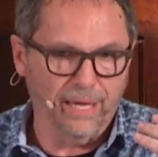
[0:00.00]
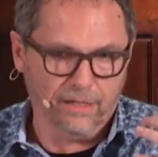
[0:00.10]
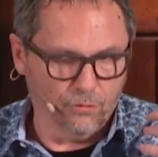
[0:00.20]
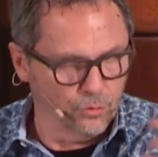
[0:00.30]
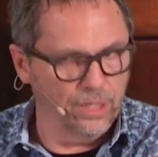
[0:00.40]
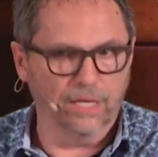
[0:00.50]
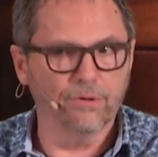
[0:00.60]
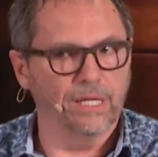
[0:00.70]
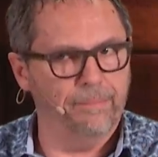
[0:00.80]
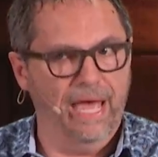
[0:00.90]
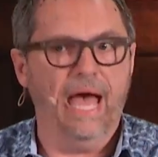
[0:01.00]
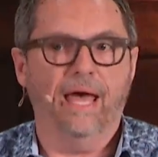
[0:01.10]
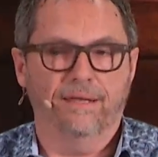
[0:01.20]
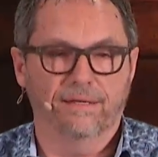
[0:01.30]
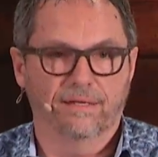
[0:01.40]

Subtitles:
make it really, really bad.